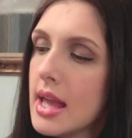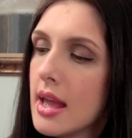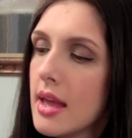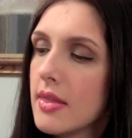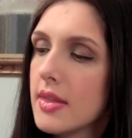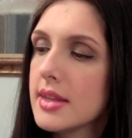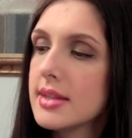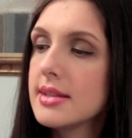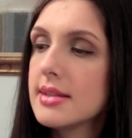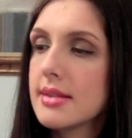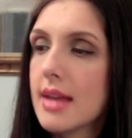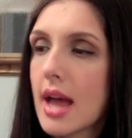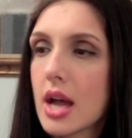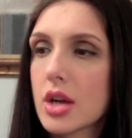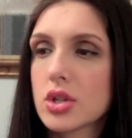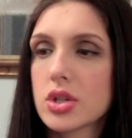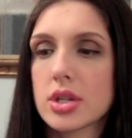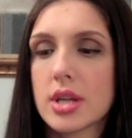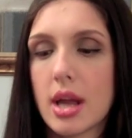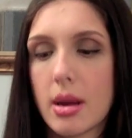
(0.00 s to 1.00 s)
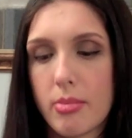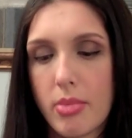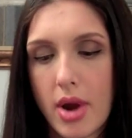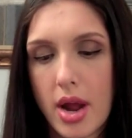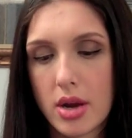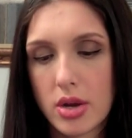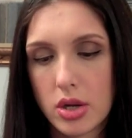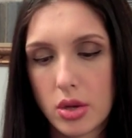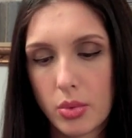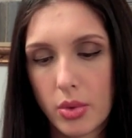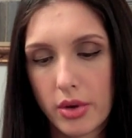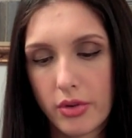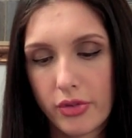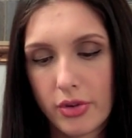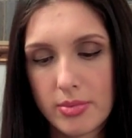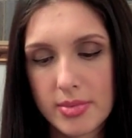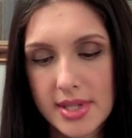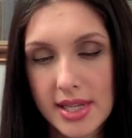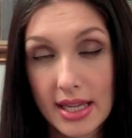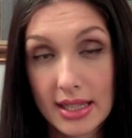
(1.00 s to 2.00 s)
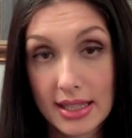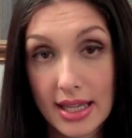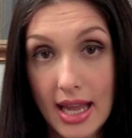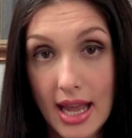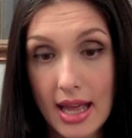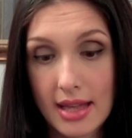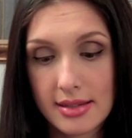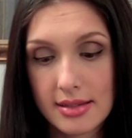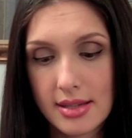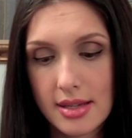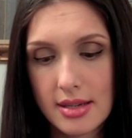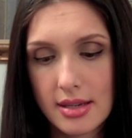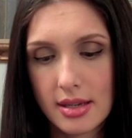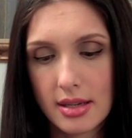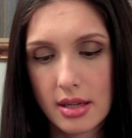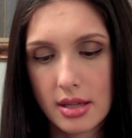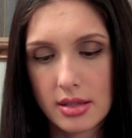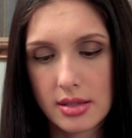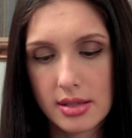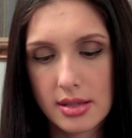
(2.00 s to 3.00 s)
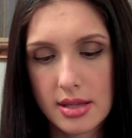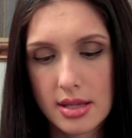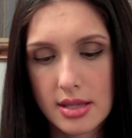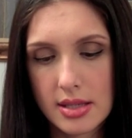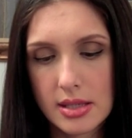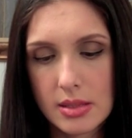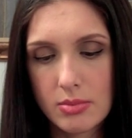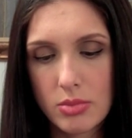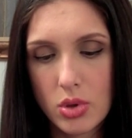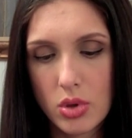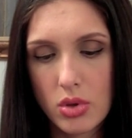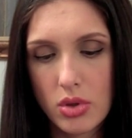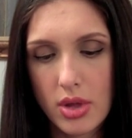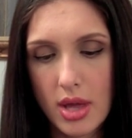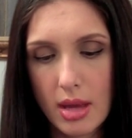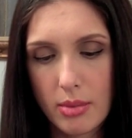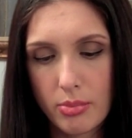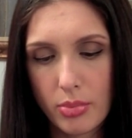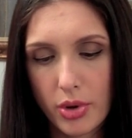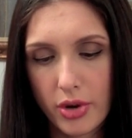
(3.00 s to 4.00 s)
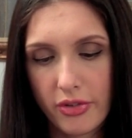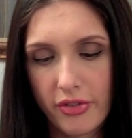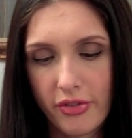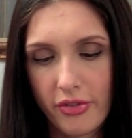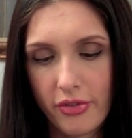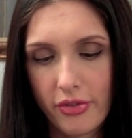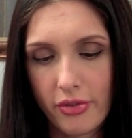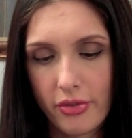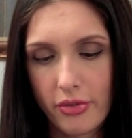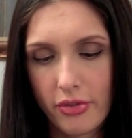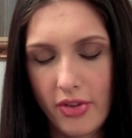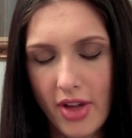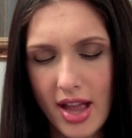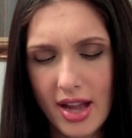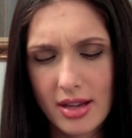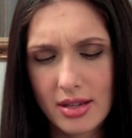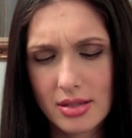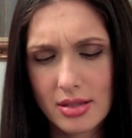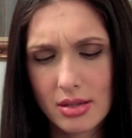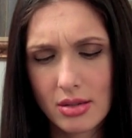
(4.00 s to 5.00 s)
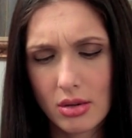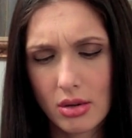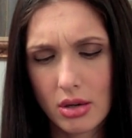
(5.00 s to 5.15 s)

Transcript: This is actually a brand new one from Sally Hansen, and it's the Smooth and Perfect